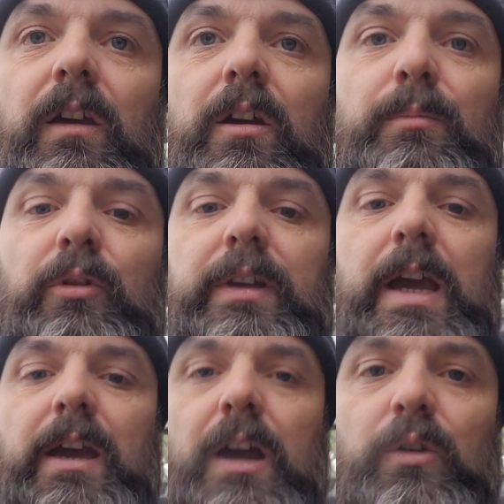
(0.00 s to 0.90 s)
But
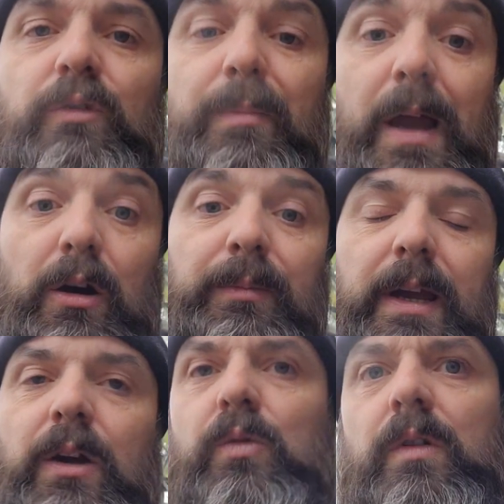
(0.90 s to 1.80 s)
yeah, I'm going to wrap that up
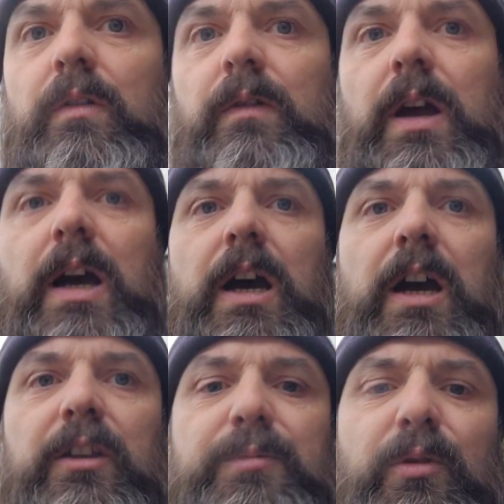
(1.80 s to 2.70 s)
now
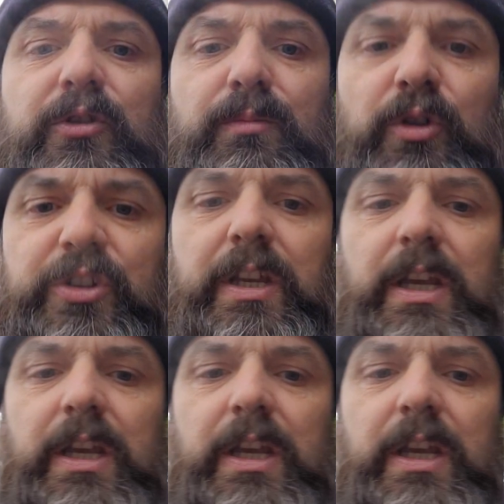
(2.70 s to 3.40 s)
and put some more sticks